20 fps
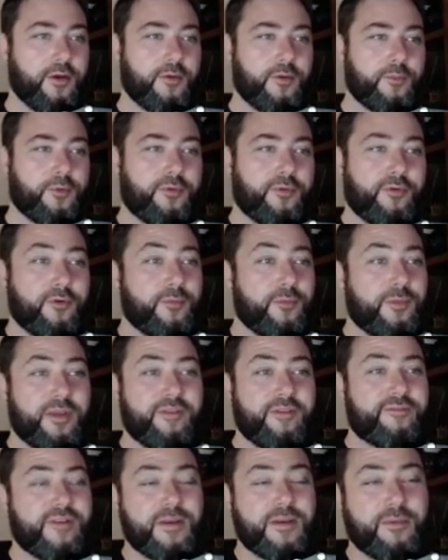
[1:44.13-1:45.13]
Preferably
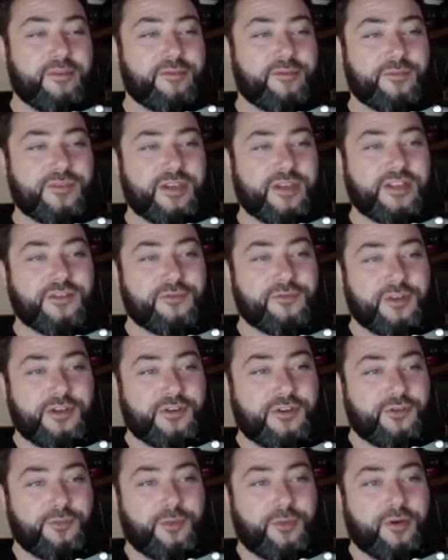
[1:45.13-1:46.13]
a family from
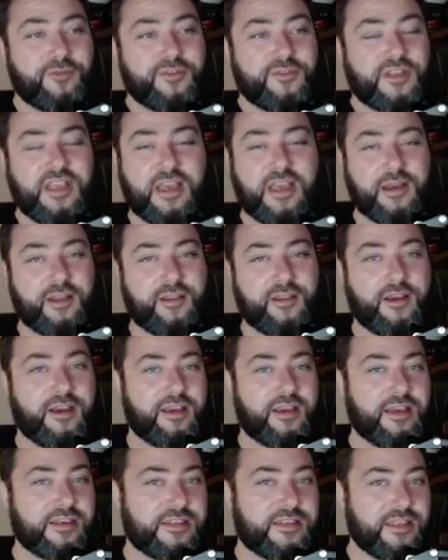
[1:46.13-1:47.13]
generational poverty. Yeah, I
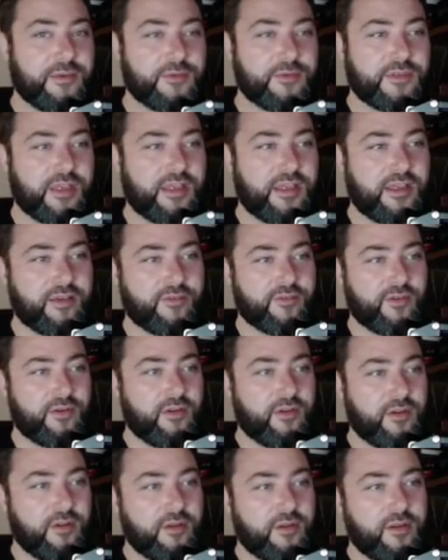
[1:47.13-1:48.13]
guess that was a given.
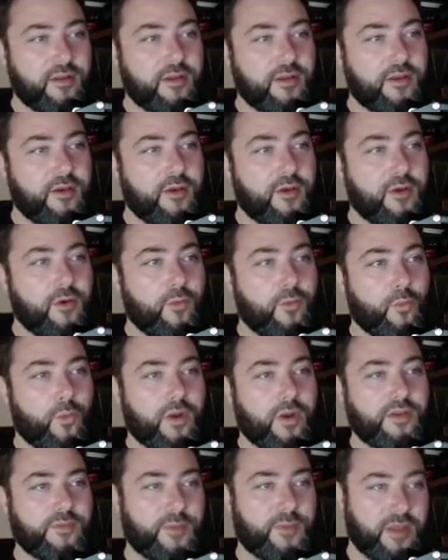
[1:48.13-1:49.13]

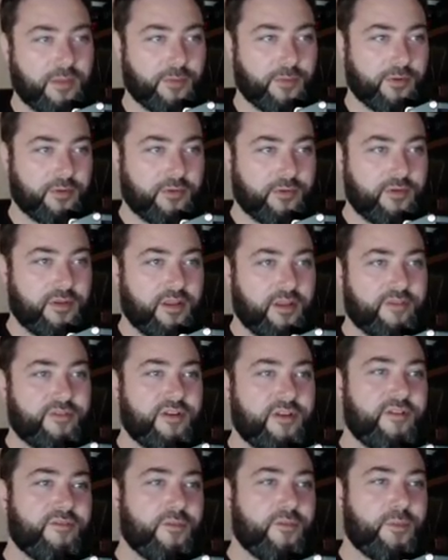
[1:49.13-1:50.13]
White people, if
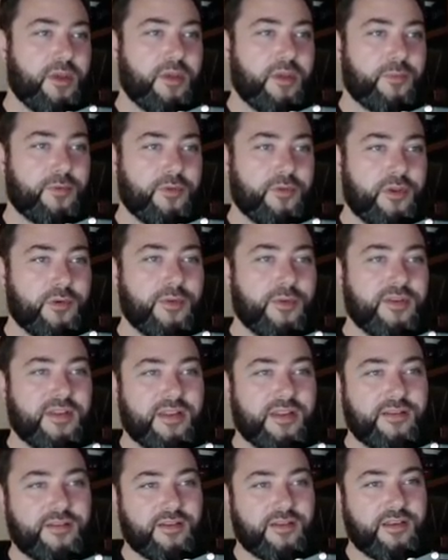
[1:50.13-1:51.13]
any of the people you
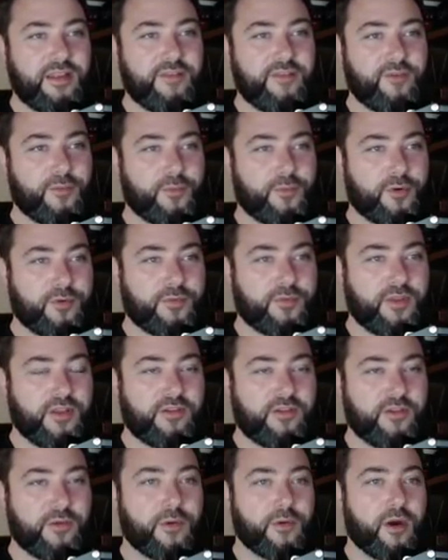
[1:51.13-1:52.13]
intend to leave your property
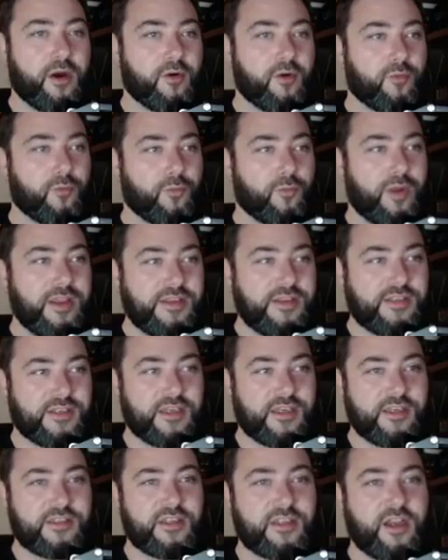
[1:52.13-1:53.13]
to are
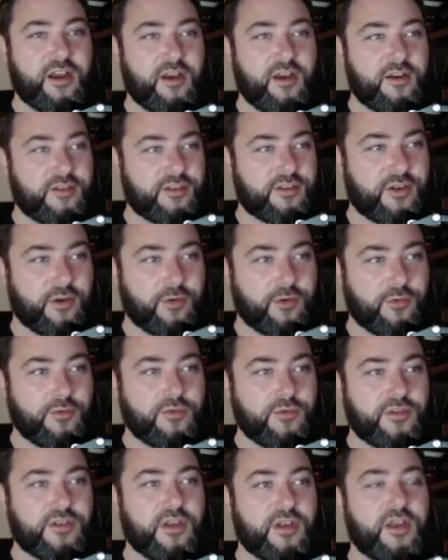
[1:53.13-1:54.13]
racist
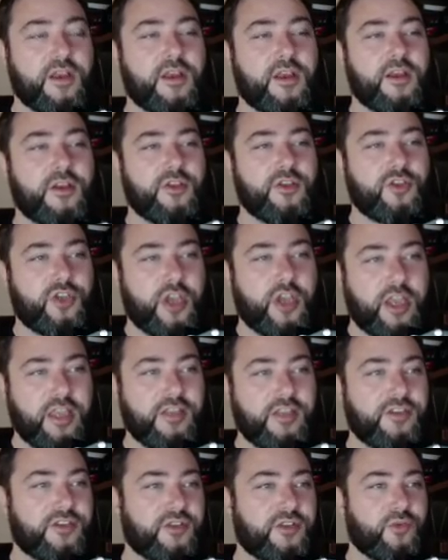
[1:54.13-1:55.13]
assholes,
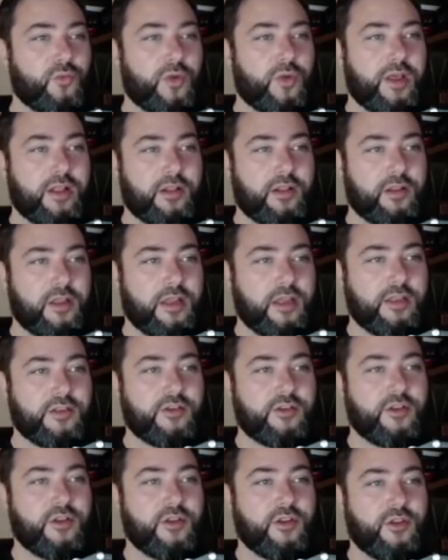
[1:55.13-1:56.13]
change the will
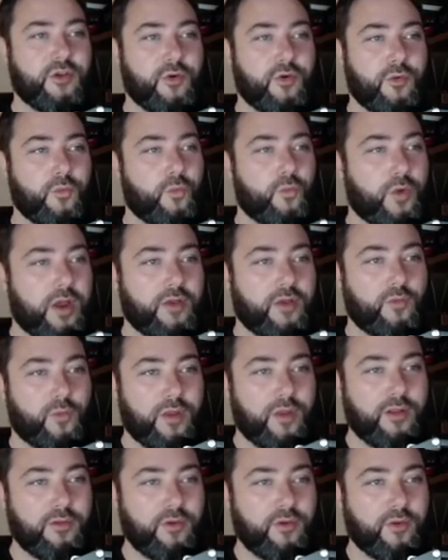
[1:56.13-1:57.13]
and
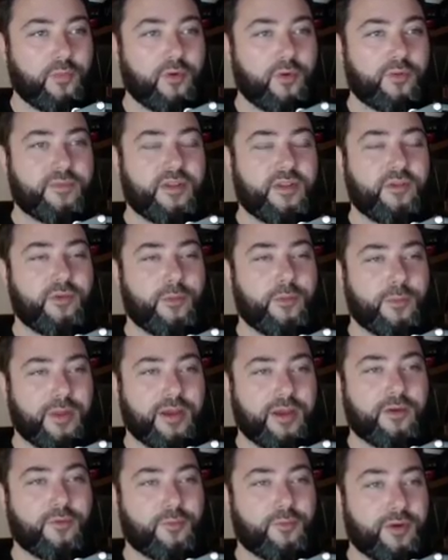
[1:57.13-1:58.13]
will your property to a
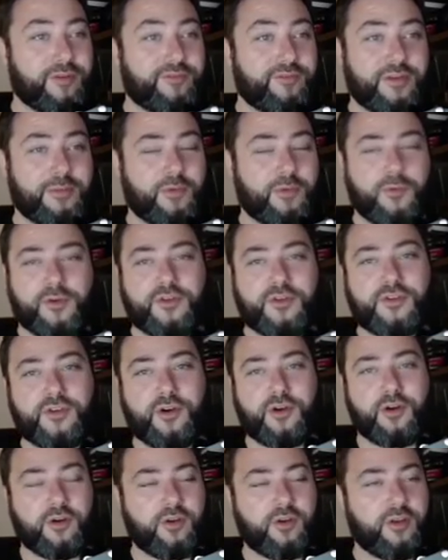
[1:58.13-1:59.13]
black or brown family. What a
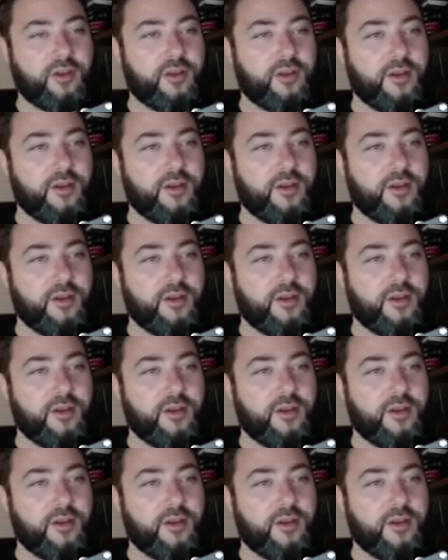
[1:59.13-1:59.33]
shock.